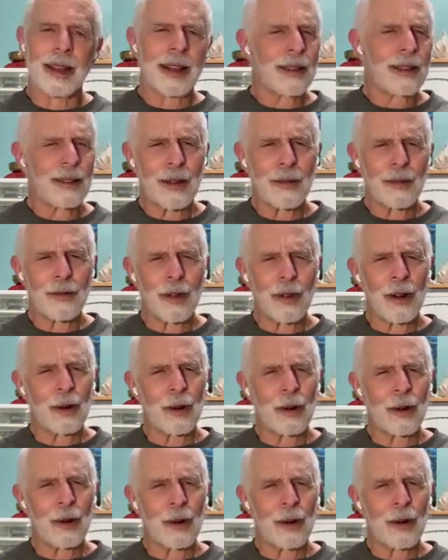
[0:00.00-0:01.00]
I don't know how far
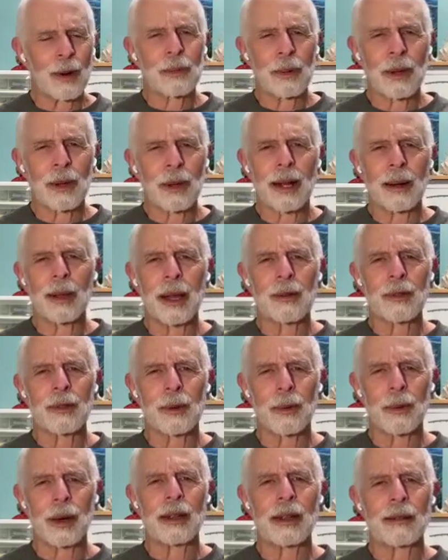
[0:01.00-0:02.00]
it was, but a couple
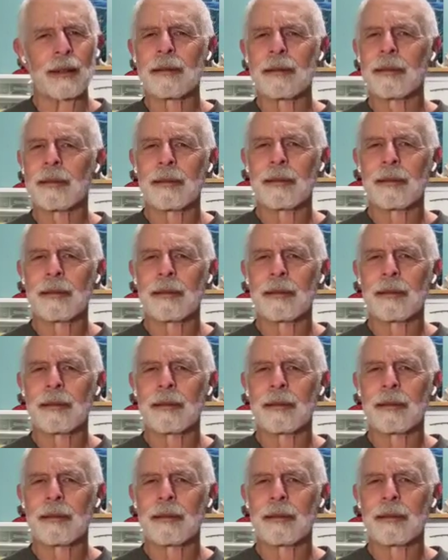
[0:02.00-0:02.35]
hours away.